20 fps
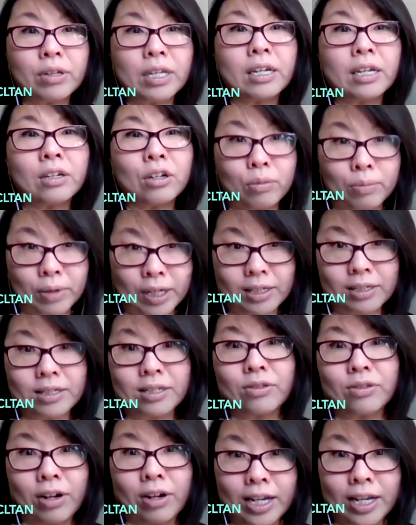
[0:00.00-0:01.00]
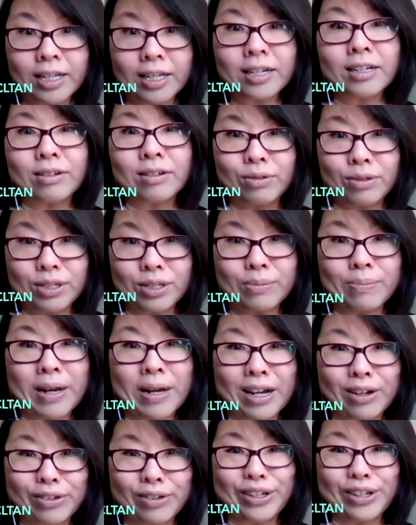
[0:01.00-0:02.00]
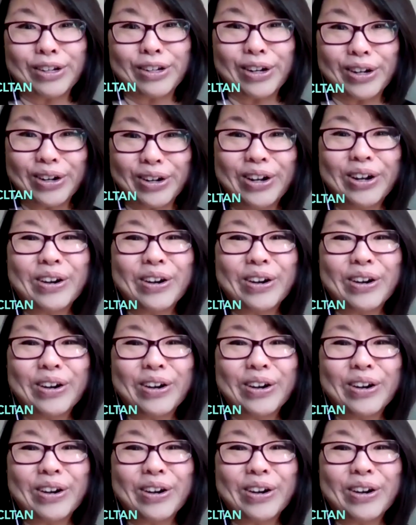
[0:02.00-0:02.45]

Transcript: economics, right? It was about, you know,